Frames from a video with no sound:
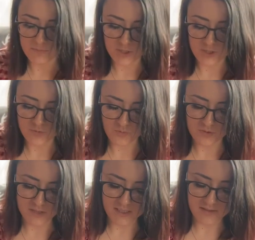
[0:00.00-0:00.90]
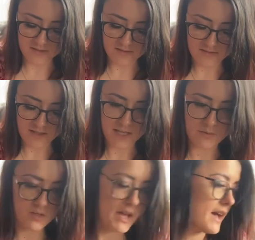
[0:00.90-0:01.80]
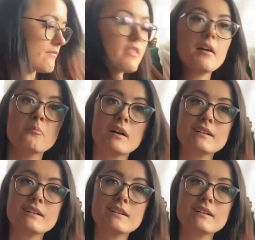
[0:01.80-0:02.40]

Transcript: but surely I will have them.